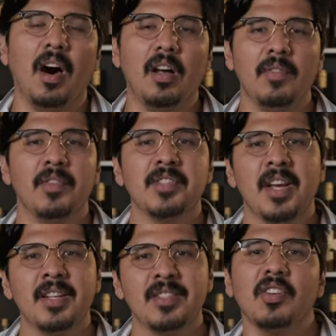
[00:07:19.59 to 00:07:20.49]
All of those
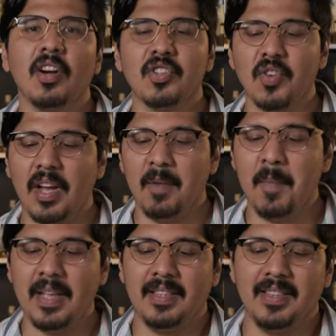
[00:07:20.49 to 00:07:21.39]
guys are trying to
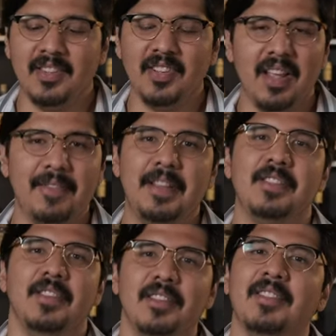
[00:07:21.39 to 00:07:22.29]
make your life
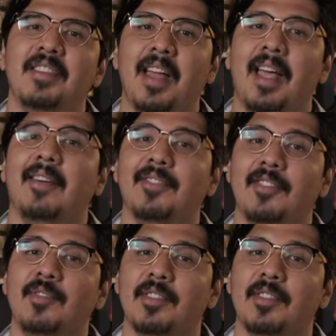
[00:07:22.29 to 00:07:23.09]
easier to not have to do